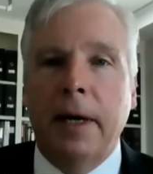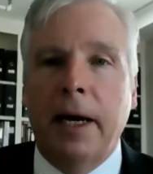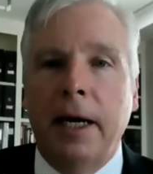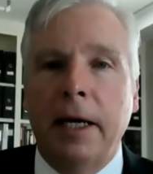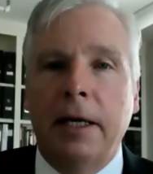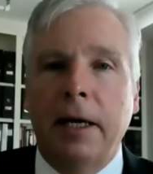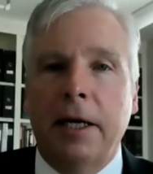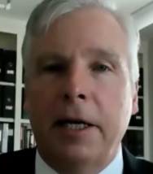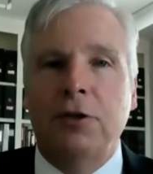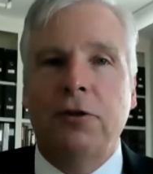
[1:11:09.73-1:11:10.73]
I
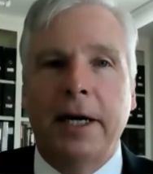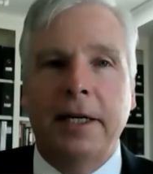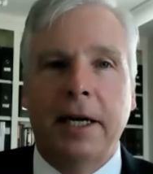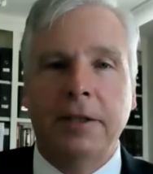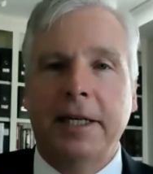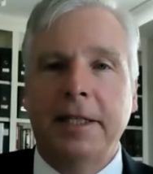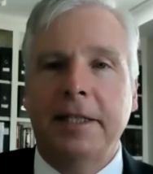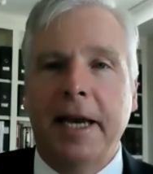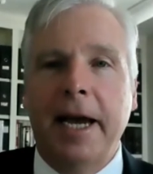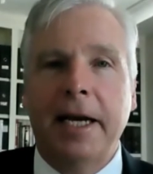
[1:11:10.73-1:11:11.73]
can try. I'll take the
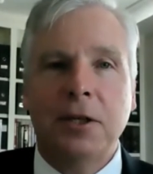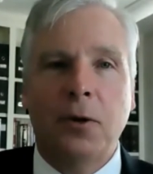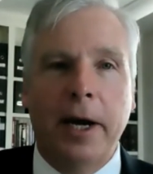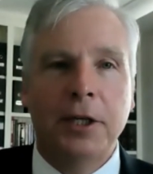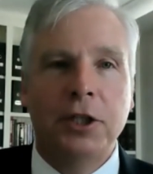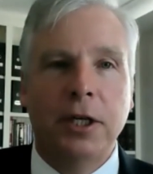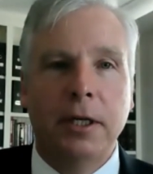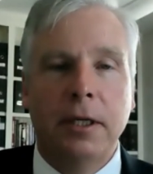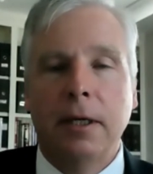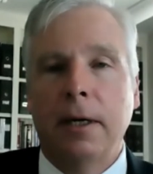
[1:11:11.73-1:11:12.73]
tax
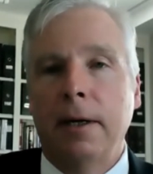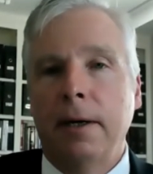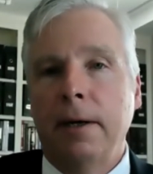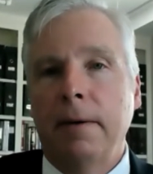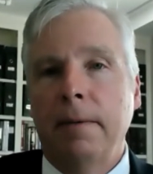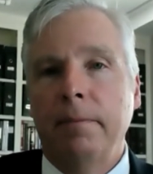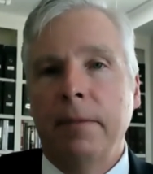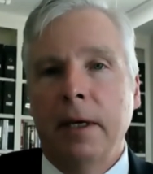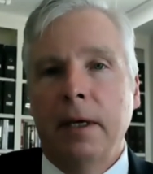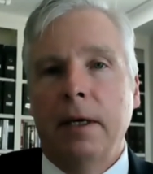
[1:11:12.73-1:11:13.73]
question.
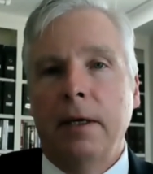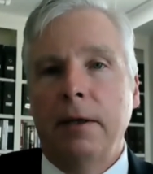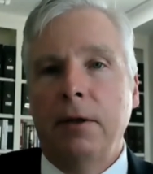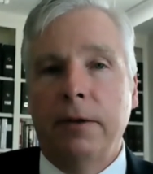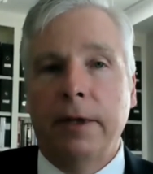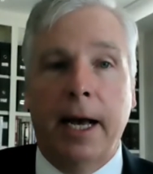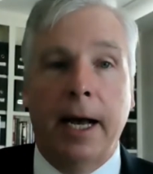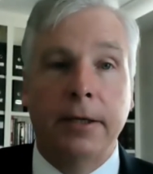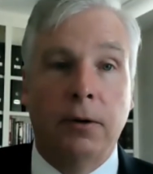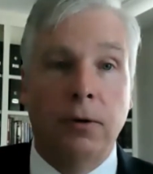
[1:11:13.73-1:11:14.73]

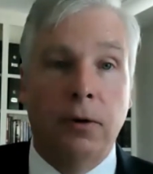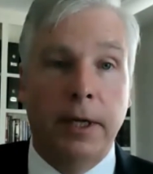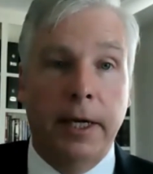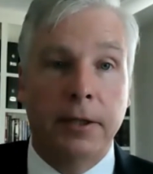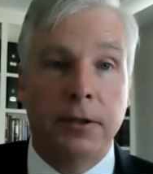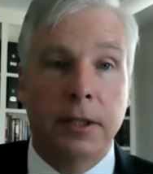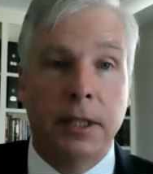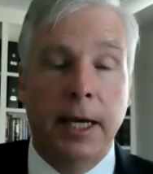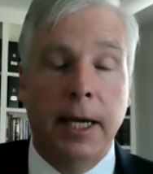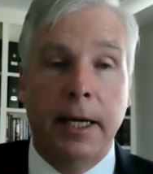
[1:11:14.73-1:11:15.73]
I don't know the answer to
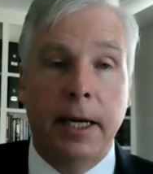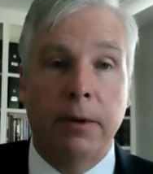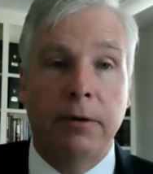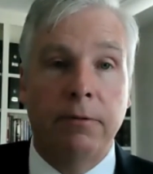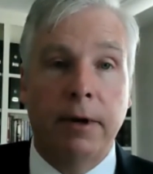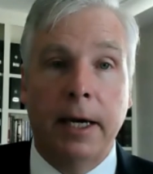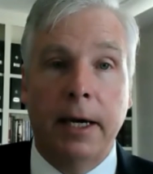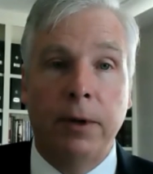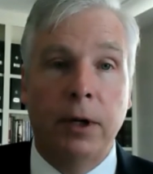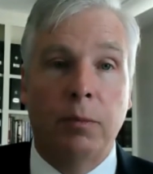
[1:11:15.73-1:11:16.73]
that. Now
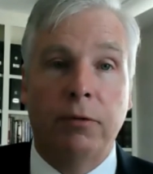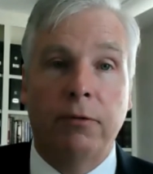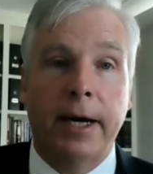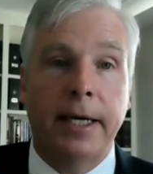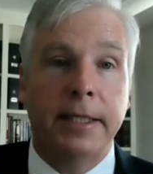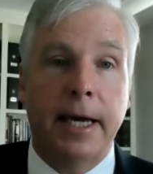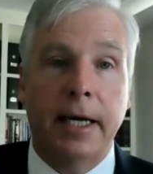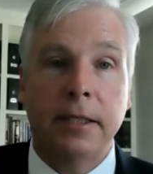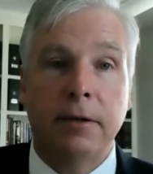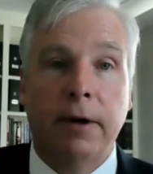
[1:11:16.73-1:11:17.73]
we don't provide
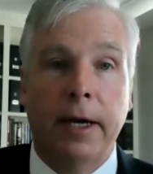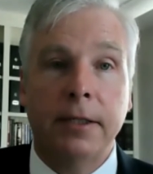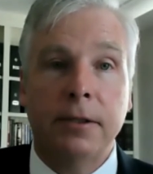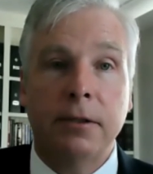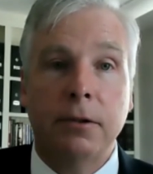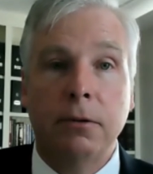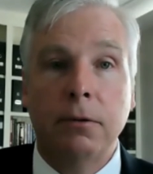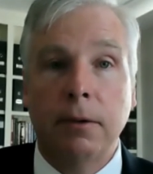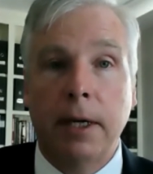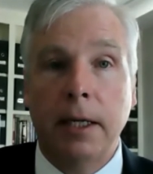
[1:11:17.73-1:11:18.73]
tax advice
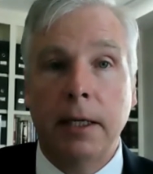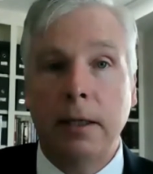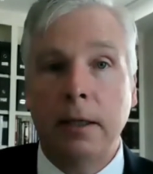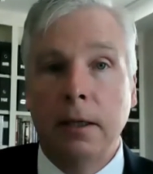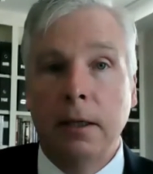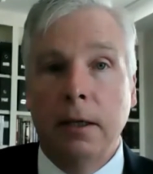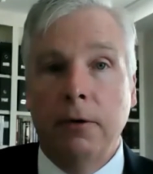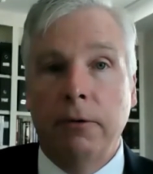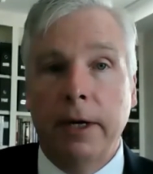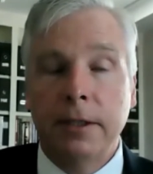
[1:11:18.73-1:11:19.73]
to any
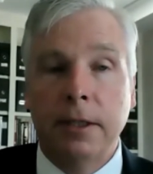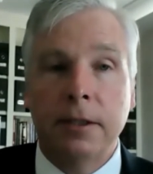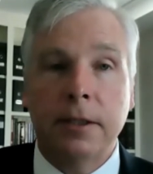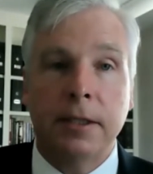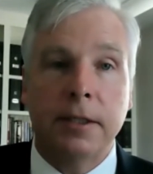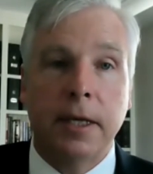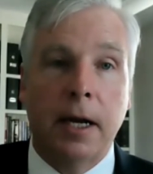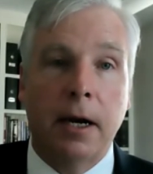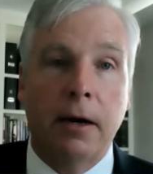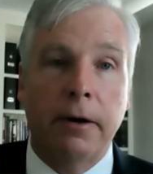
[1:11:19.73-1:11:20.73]
residents. That's
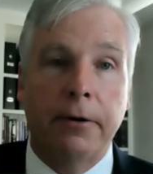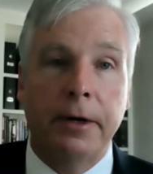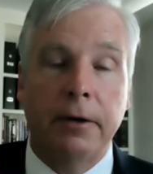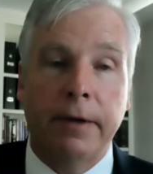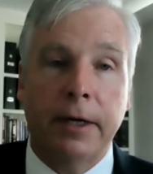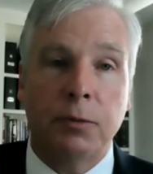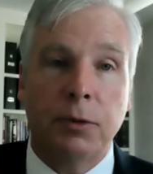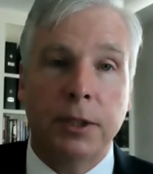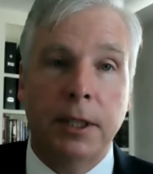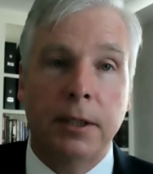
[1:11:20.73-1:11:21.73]
not our area of
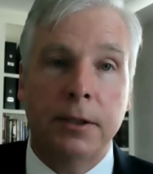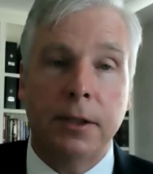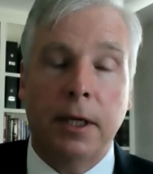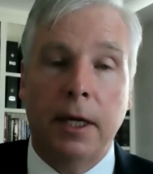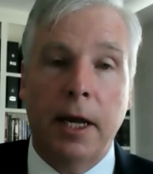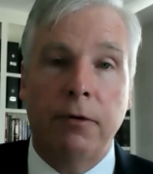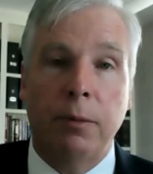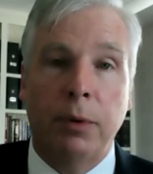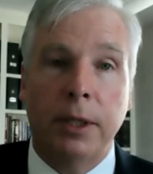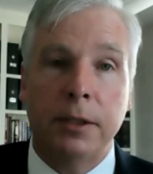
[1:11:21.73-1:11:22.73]
expertise, and
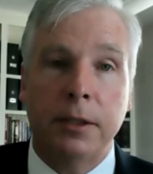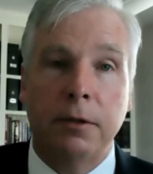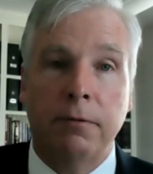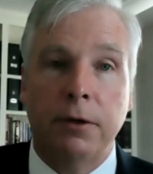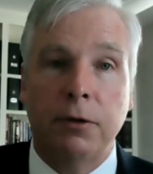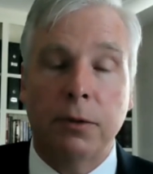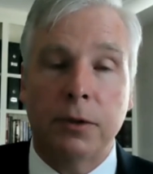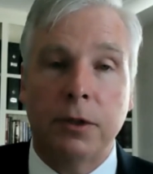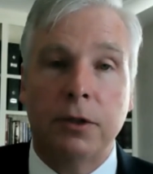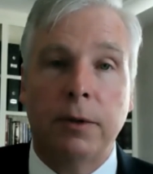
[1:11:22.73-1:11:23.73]
everybody's individual
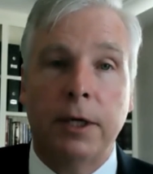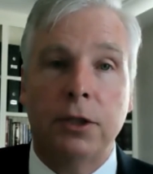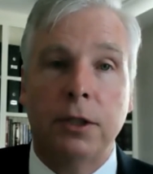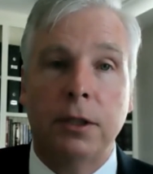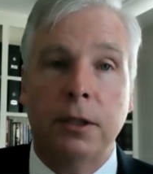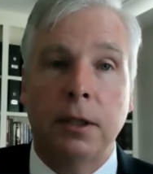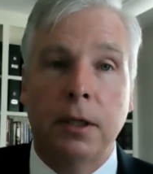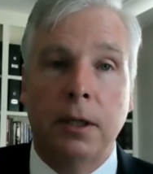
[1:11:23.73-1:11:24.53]
situation